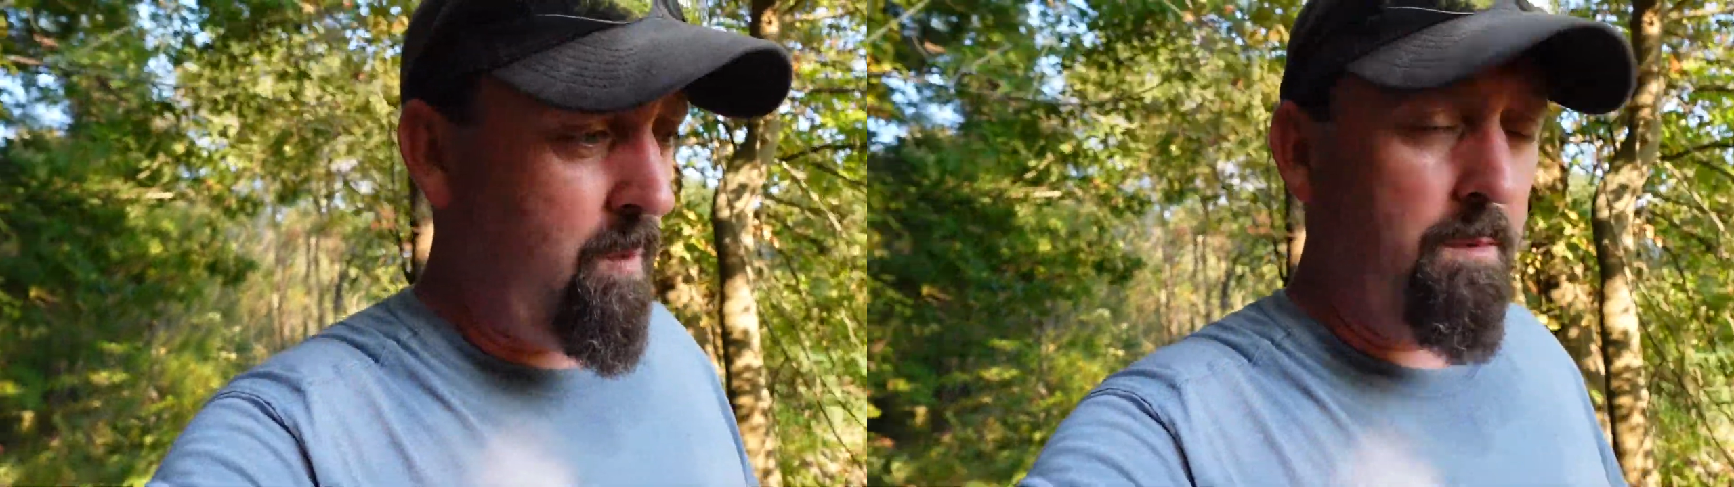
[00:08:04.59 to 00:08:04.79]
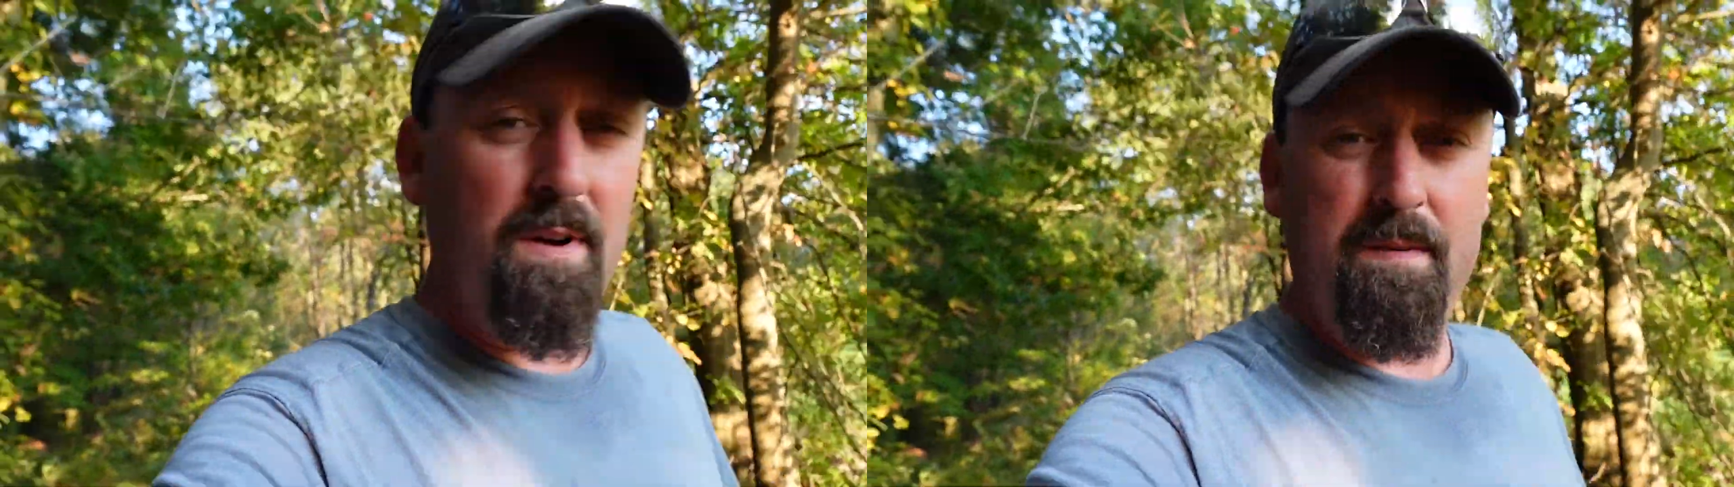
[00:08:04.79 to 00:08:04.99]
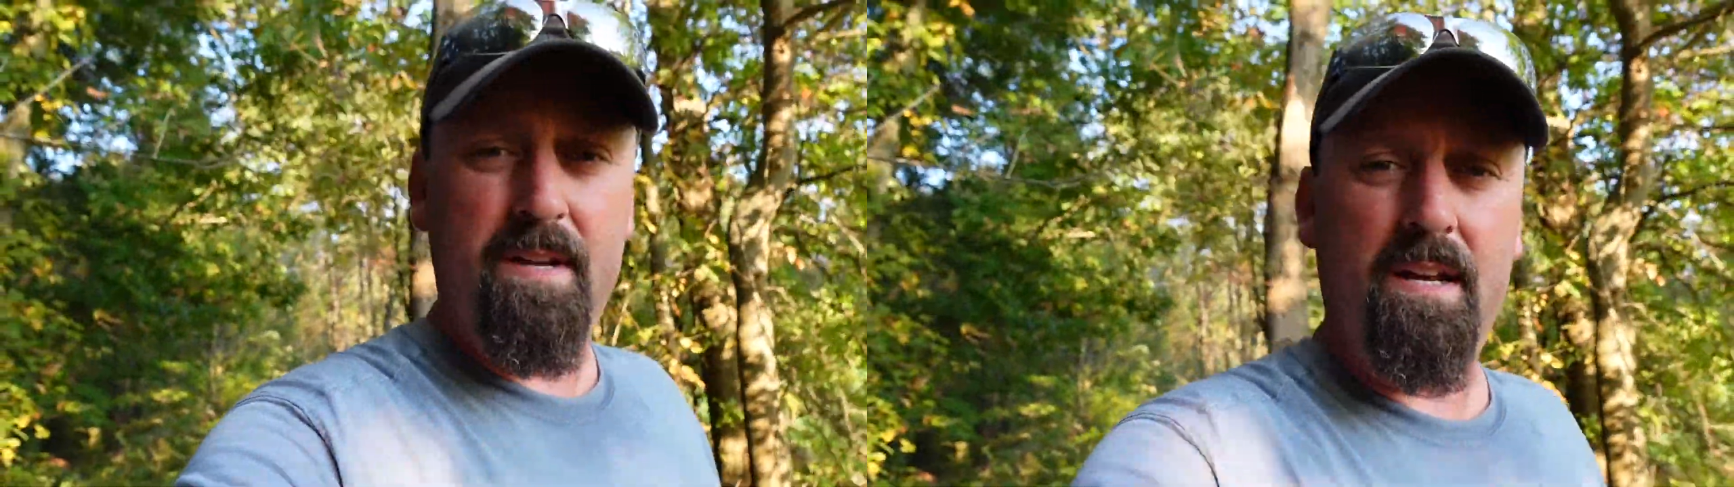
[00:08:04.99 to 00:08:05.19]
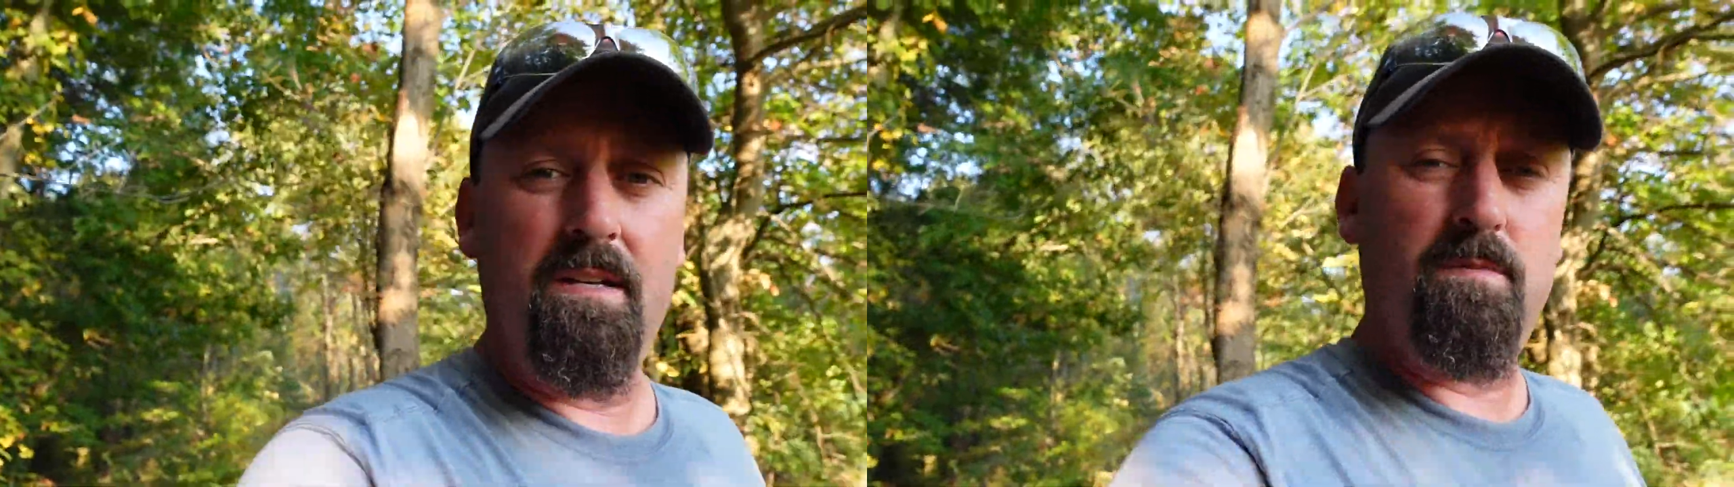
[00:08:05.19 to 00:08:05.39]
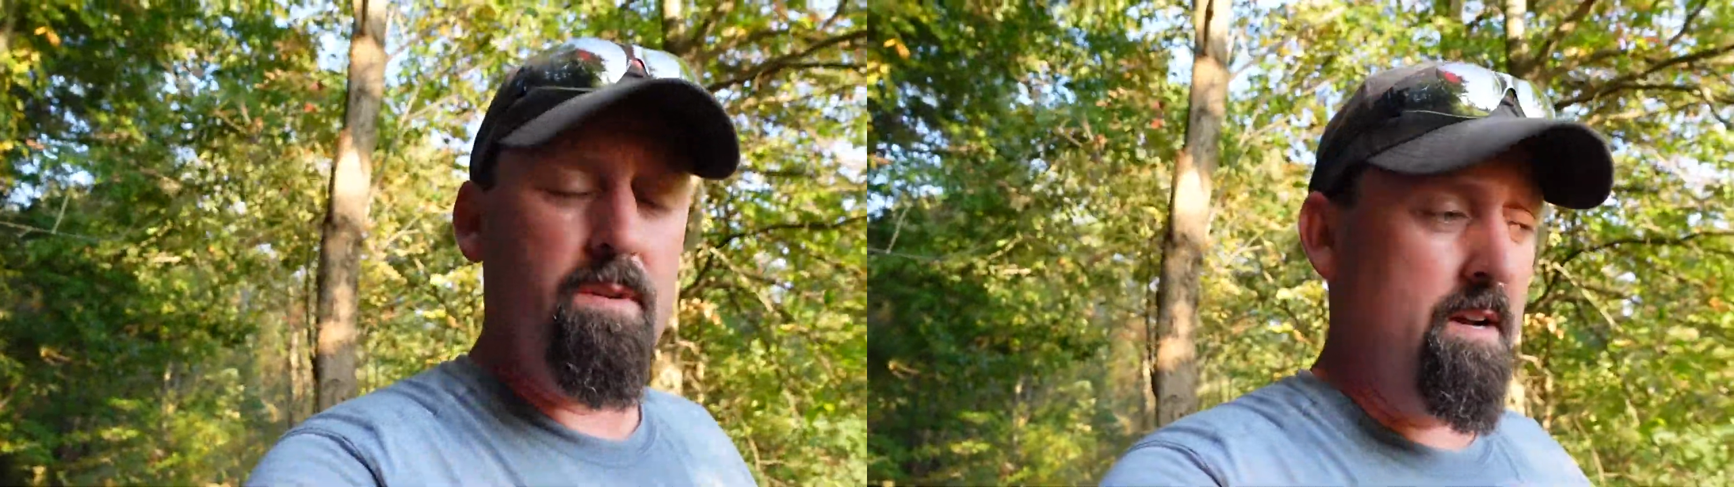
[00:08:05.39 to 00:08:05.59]
or 5
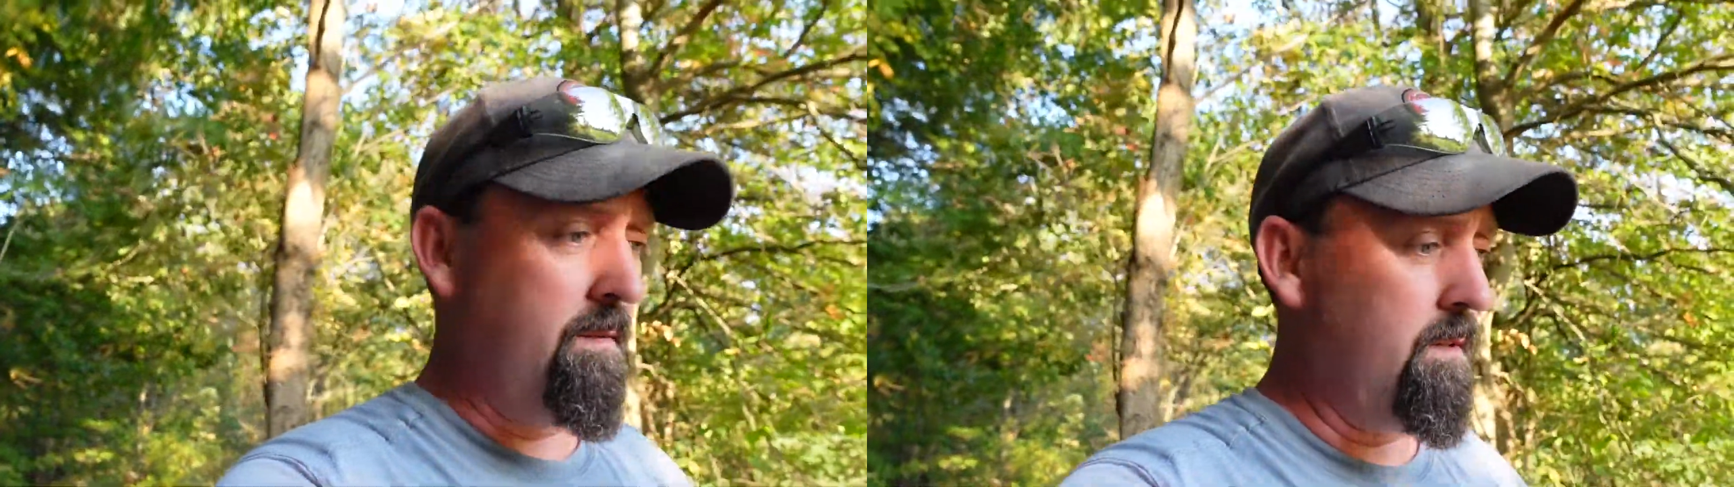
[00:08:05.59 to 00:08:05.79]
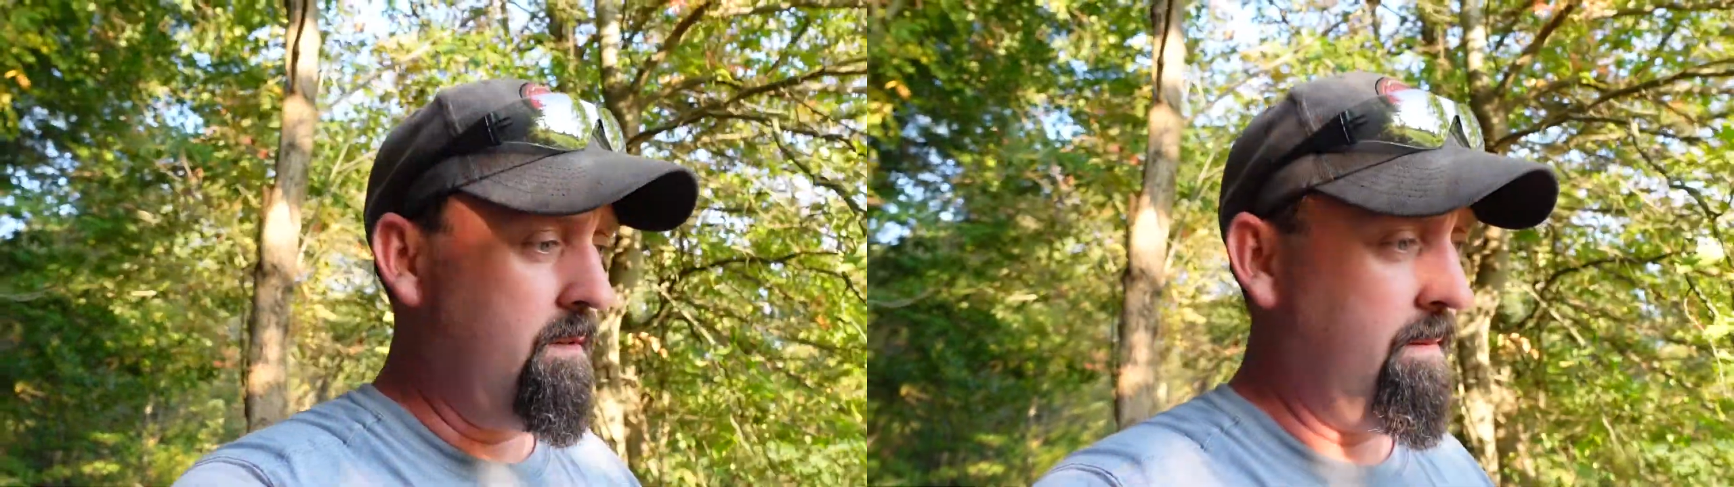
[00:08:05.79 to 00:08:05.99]
days, whatever,